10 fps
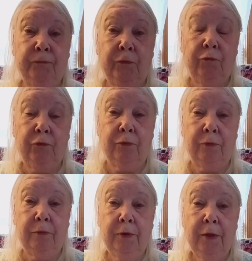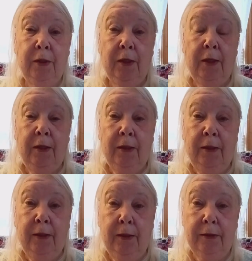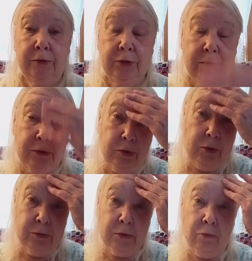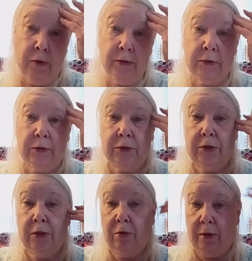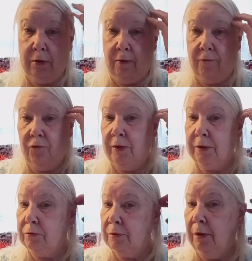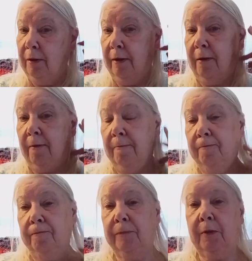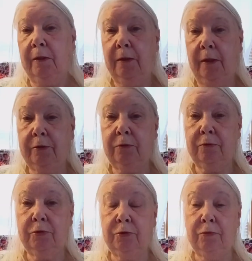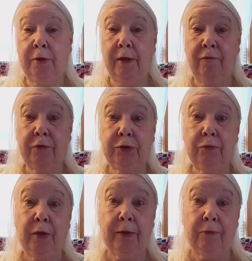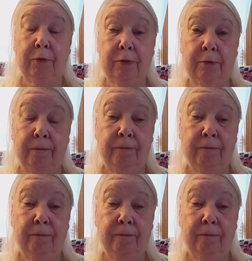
full. And she chose the ones that she thought her friends would like. I told her to do whatever she wanted with them.